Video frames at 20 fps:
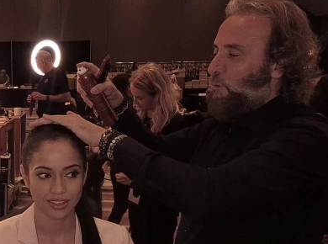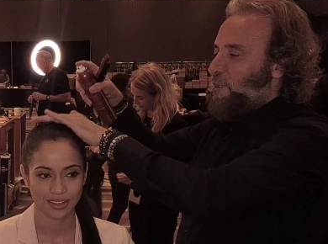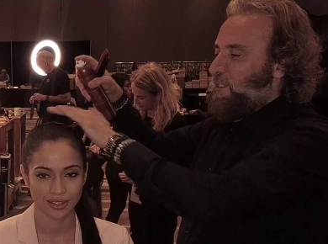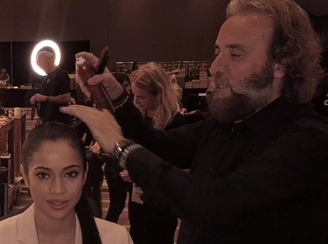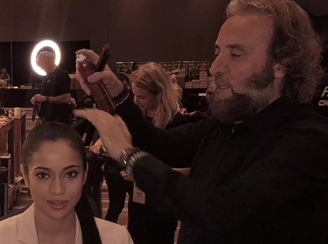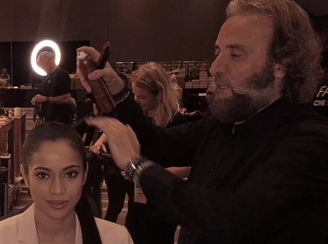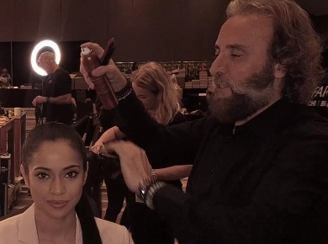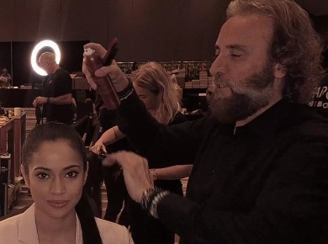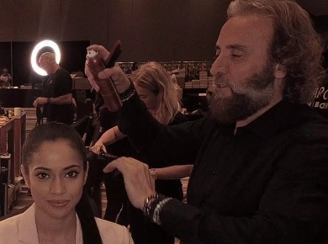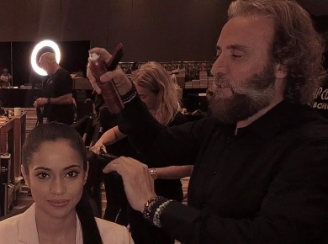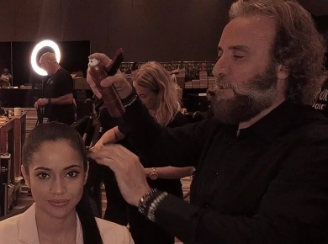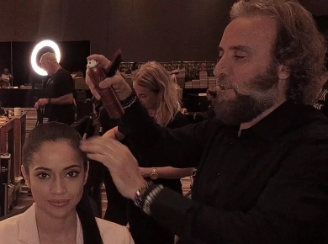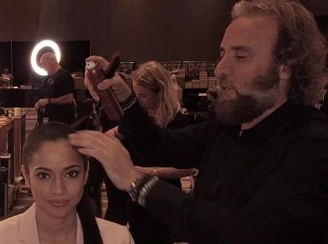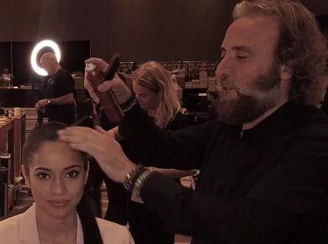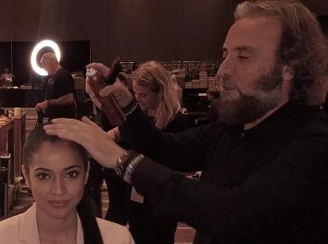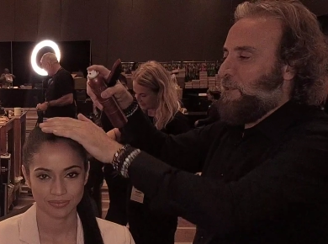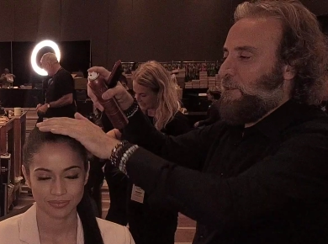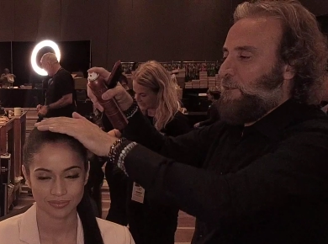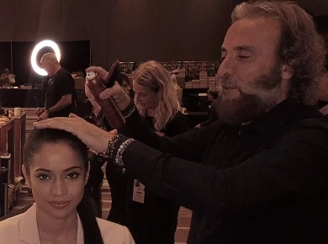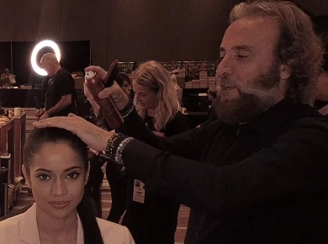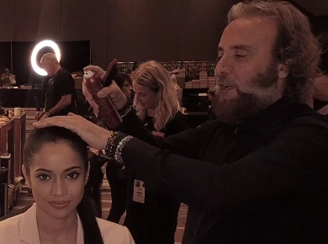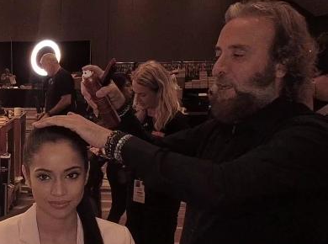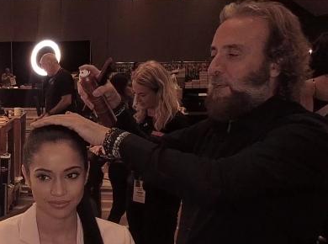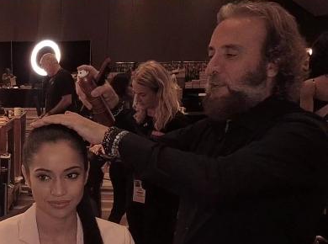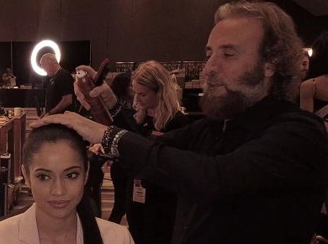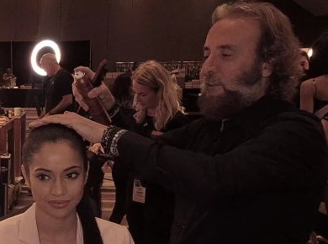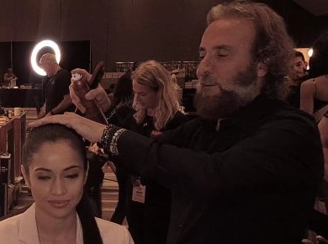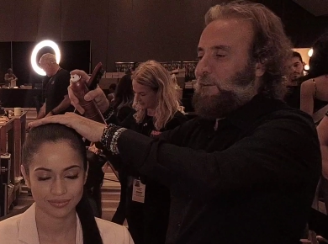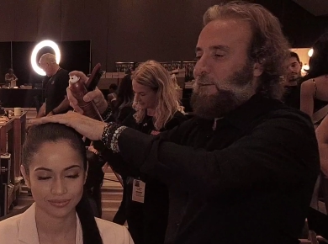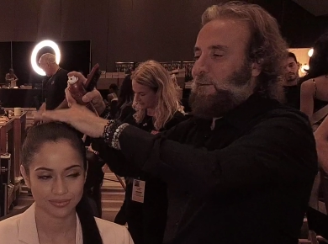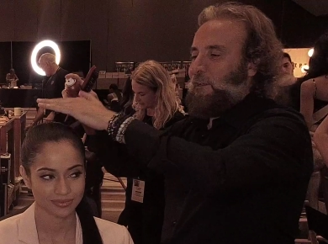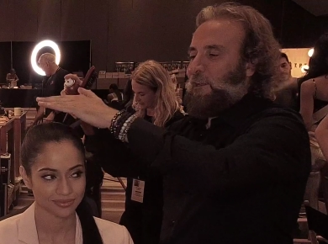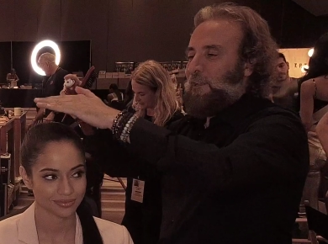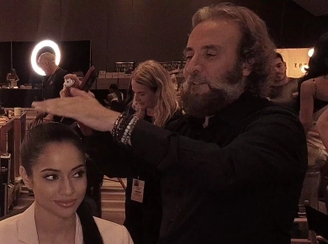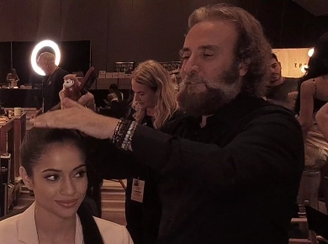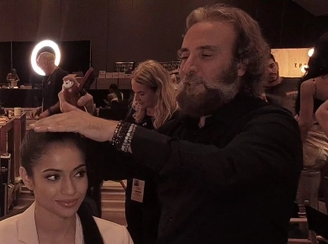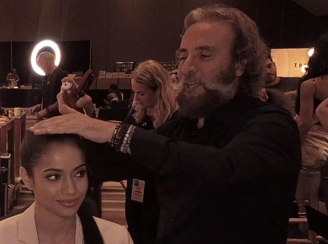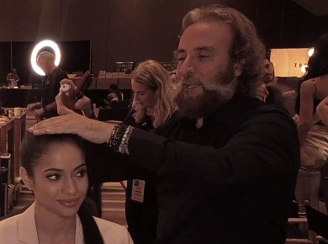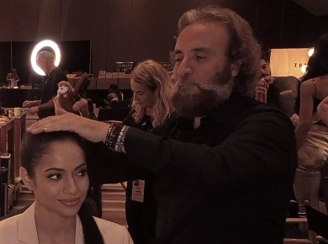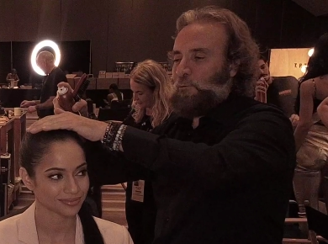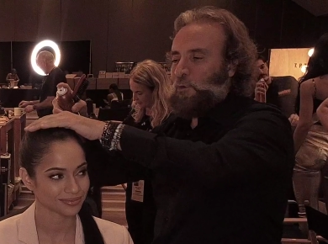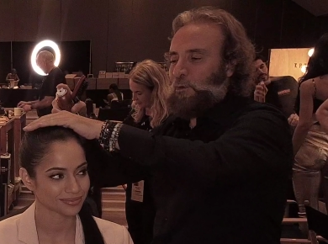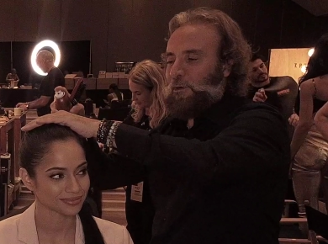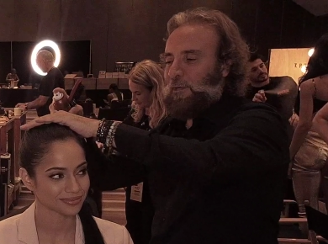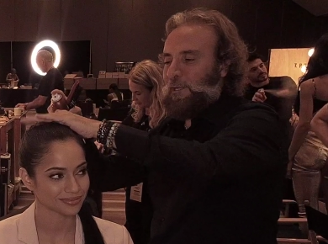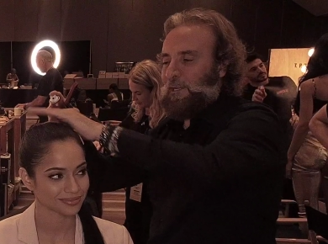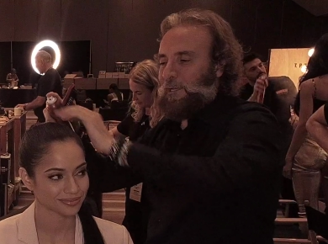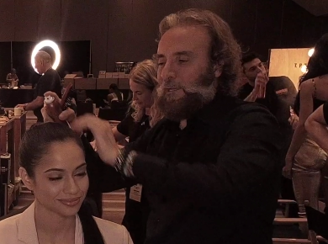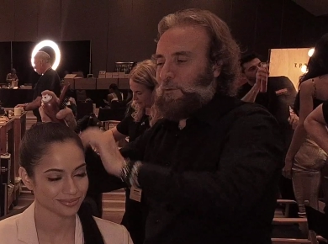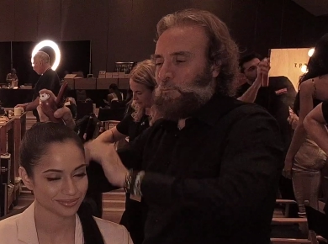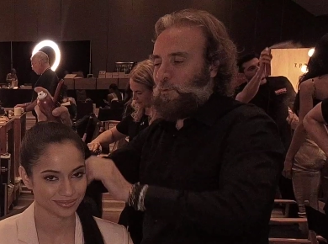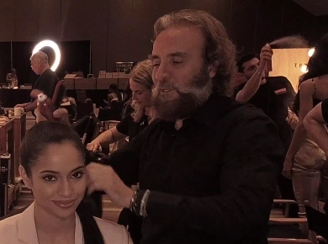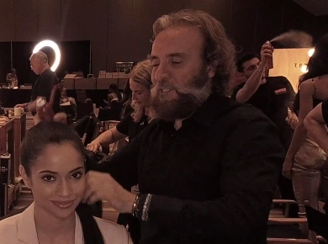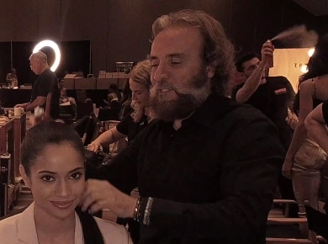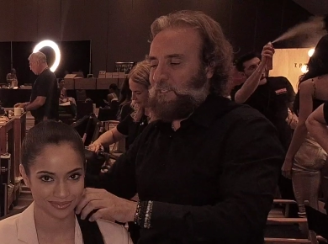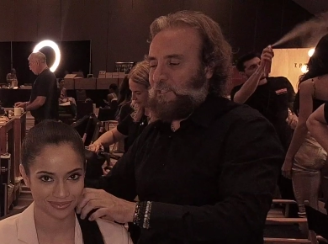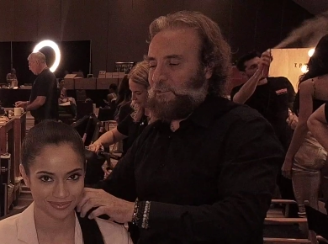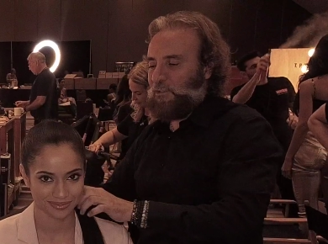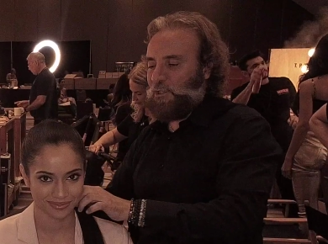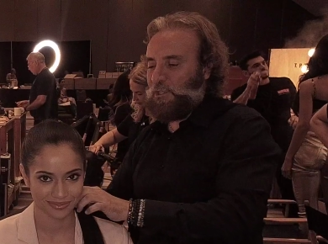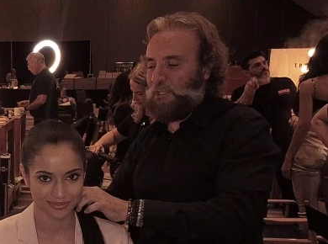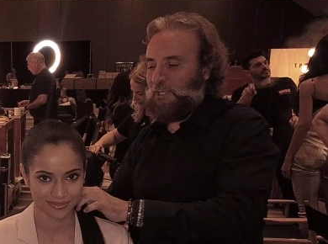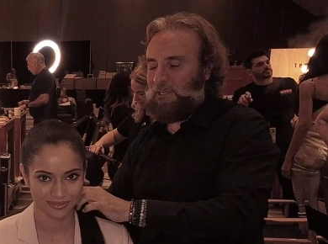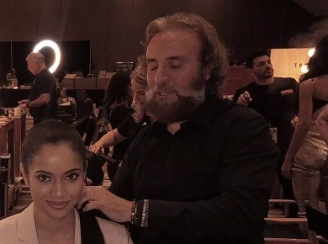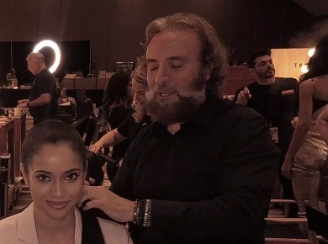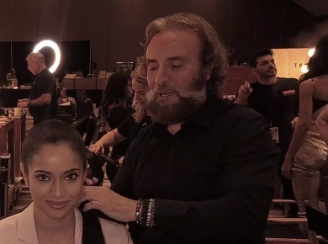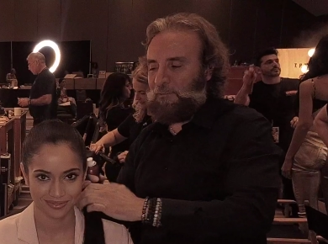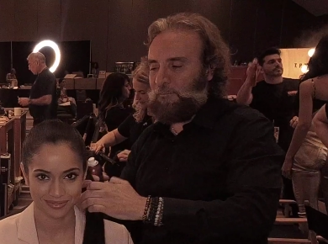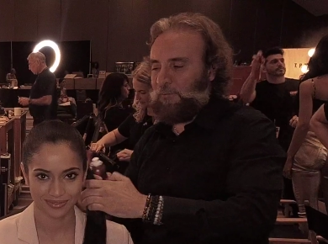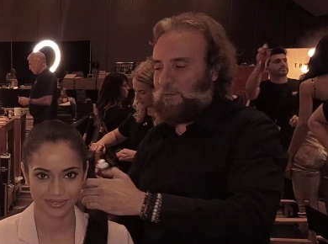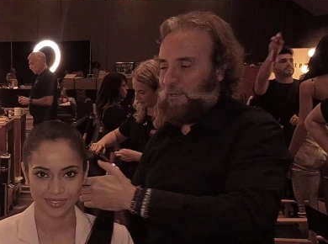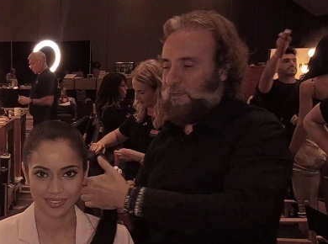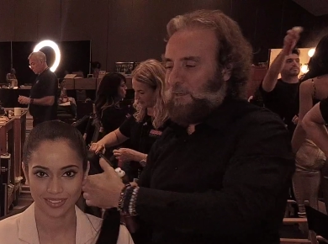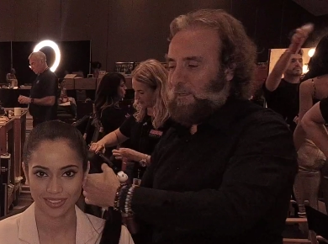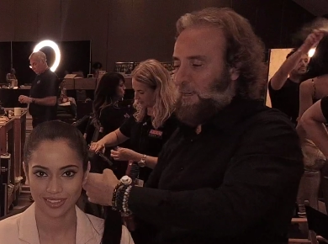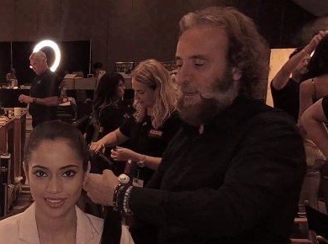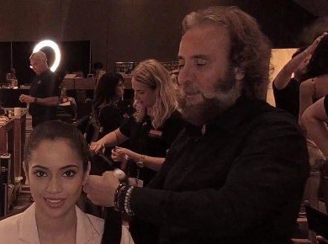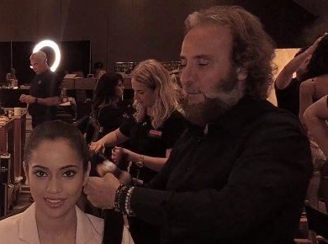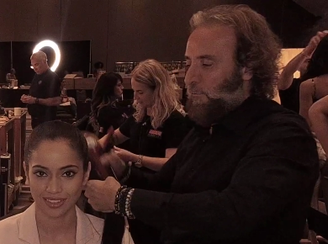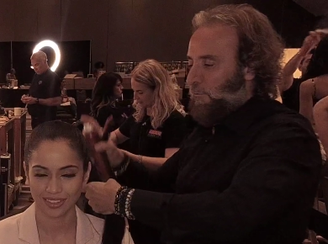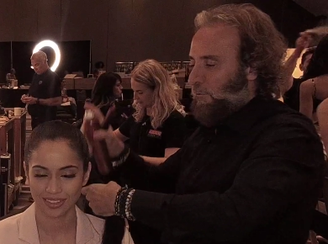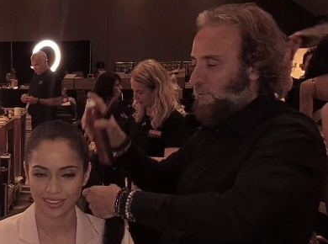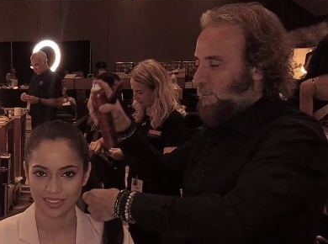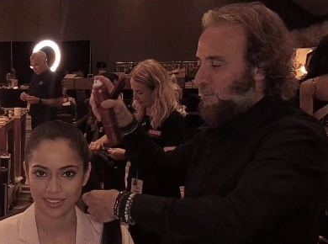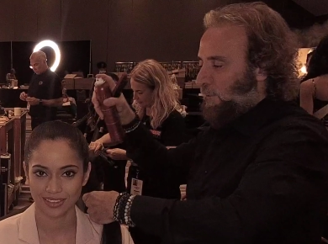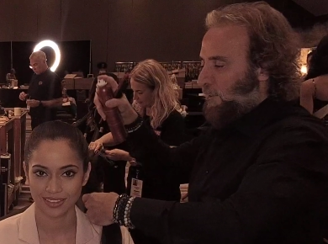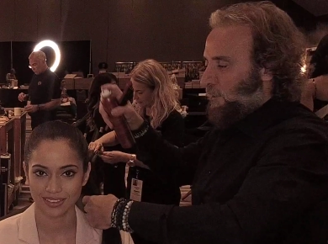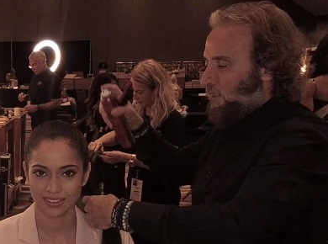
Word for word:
Speaker 1: with, I, uh, I tamed her hair with the chi lava iron